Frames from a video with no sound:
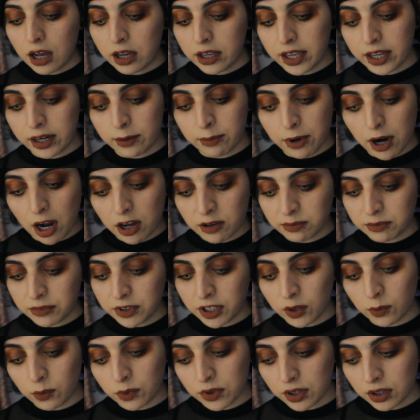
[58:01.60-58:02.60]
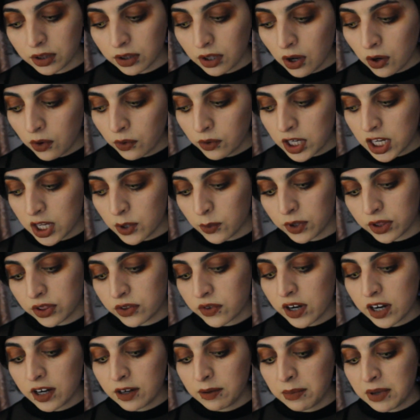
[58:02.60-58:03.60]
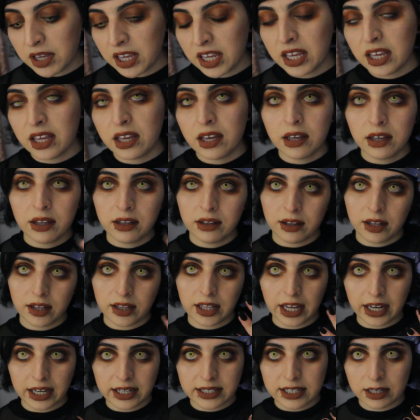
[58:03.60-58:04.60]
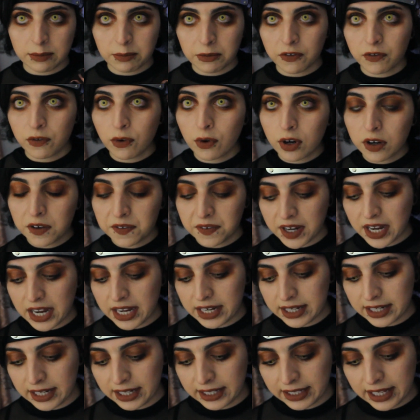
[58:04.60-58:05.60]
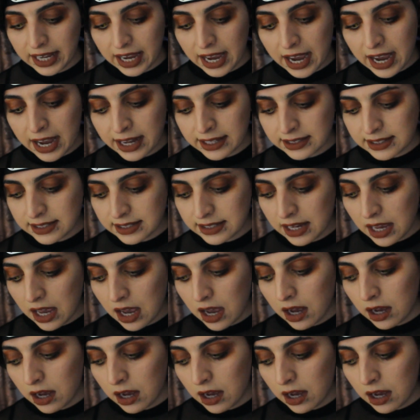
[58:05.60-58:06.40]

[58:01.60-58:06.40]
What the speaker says: He had a problem being with alone. He would threaten me, like I said before, if I had 9 cats.